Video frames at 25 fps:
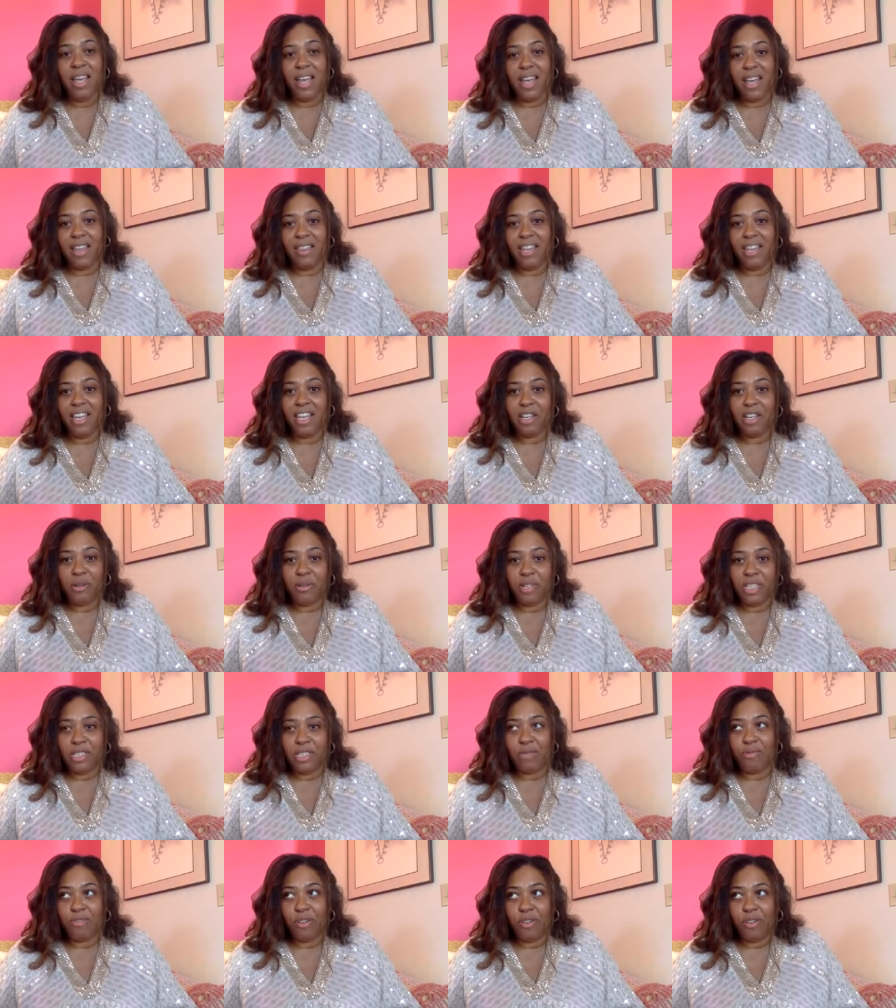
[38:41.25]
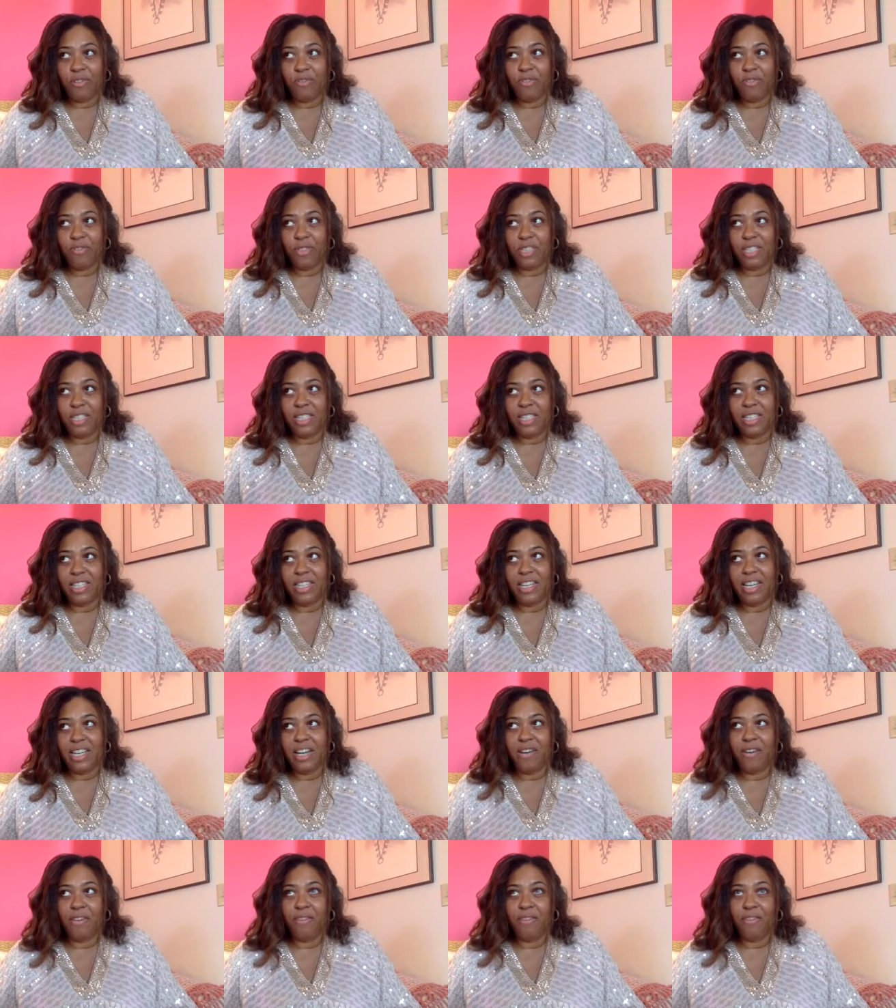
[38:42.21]
and the increase for influenza.
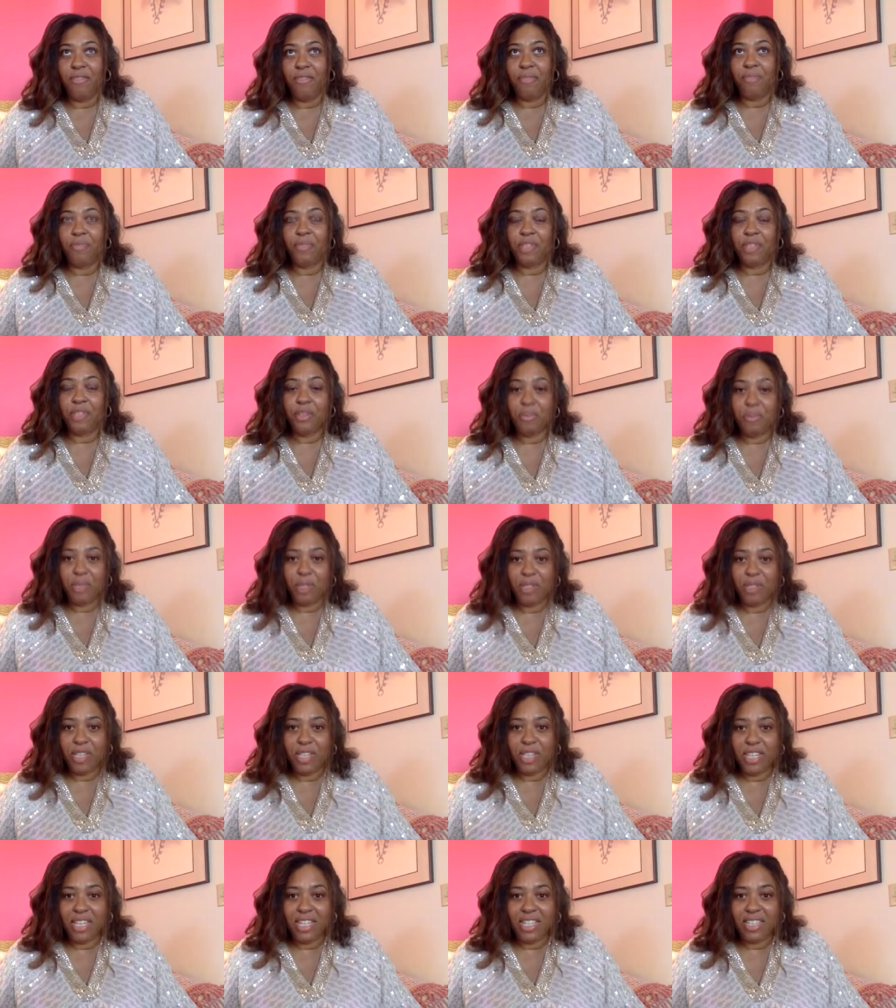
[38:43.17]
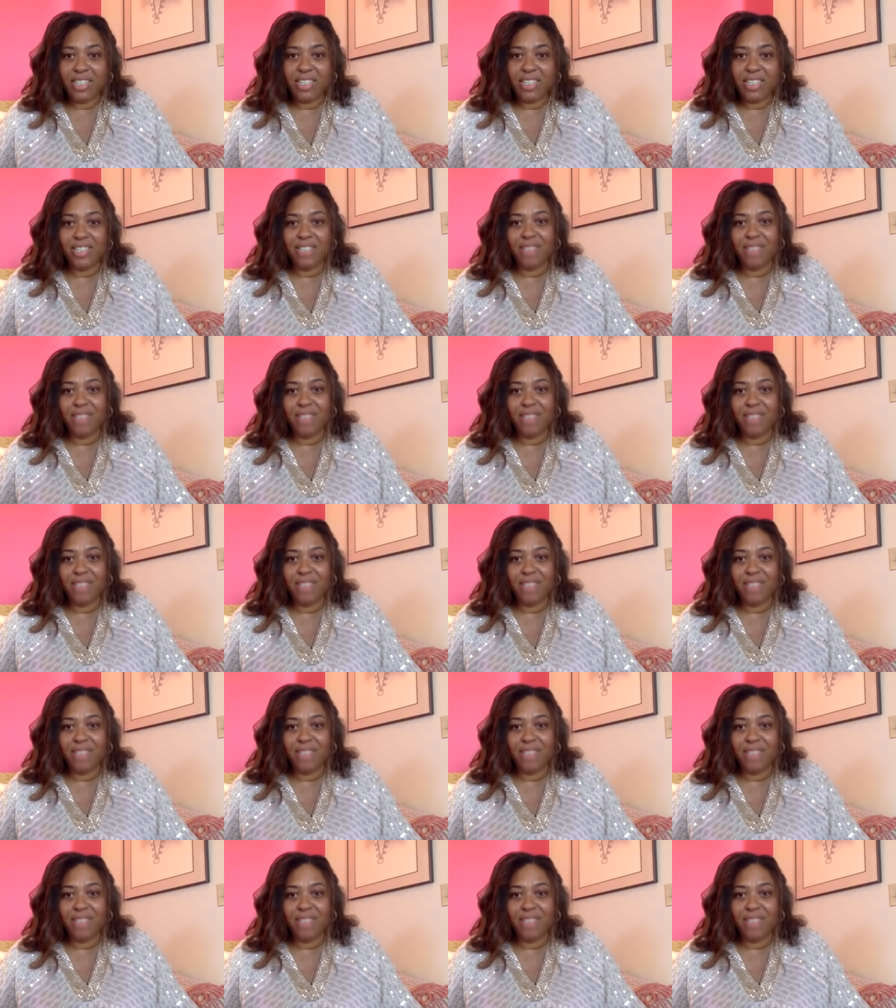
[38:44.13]
Now, if communities